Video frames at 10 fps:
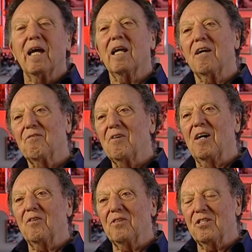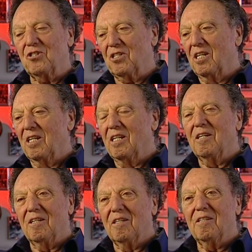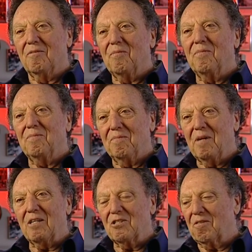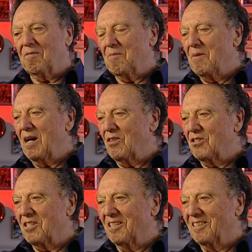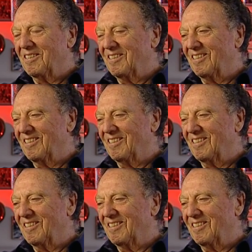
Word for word: and I found this manuscript from Matheson.